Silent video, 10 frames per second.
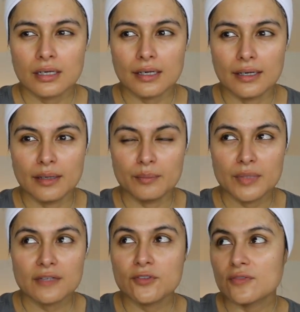
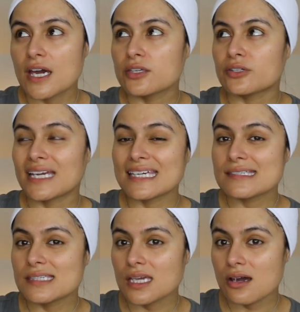um, if you've got your
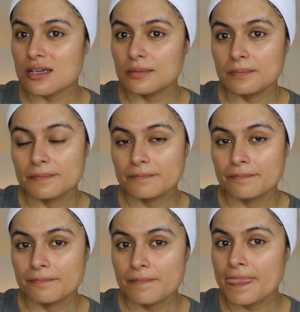AC on
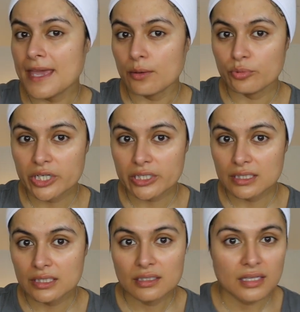at
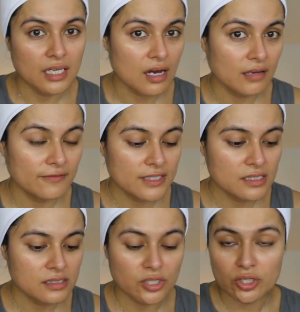work, the
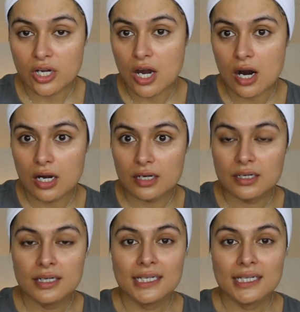office, your car,